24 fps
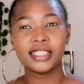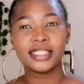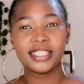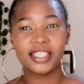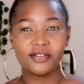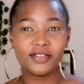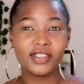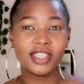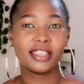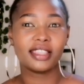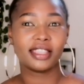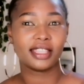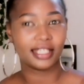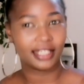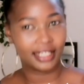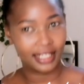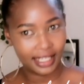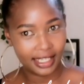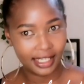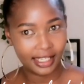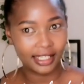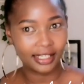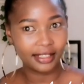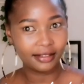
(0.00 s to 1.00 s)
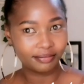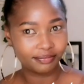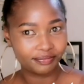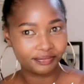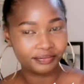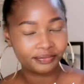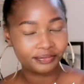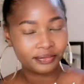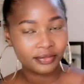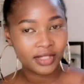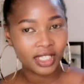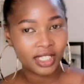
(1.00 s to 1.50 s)
7th day,
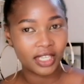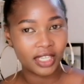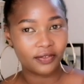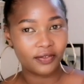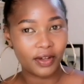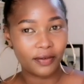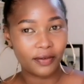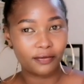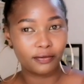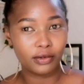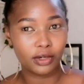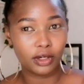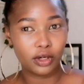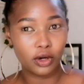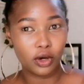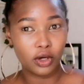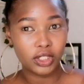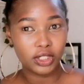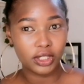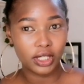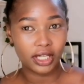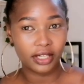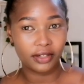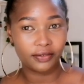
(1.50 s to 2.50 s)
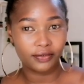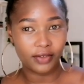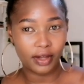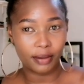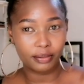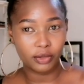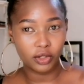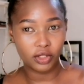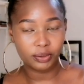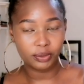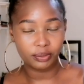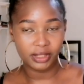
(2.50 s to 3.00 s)
if
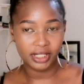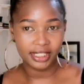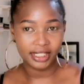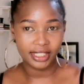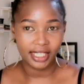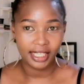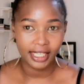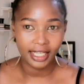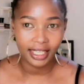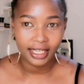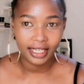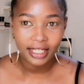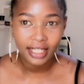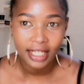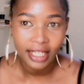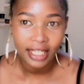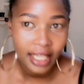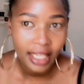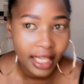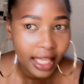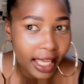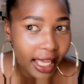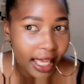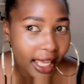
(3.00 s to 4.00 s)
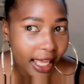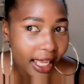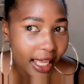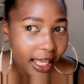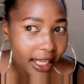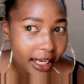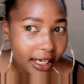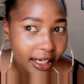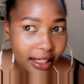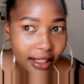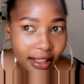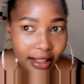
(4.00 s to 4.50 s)
I'm not mistaken,
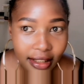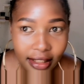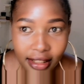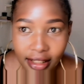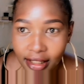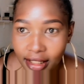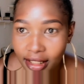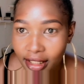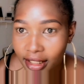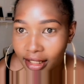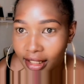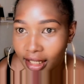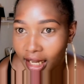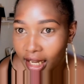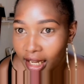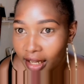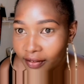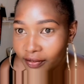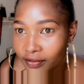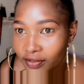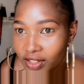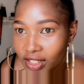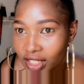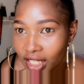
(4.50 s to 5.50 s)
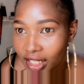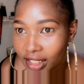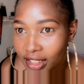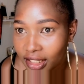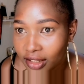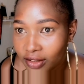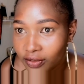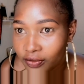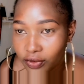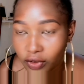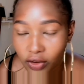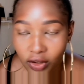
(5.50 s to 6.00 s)
and they have
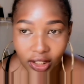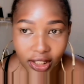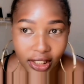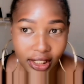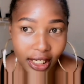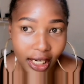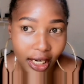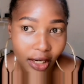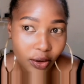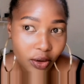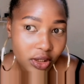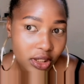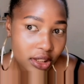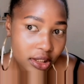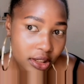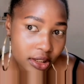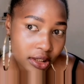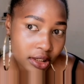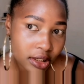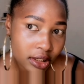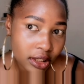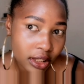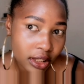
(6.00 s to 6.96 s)
started falling out.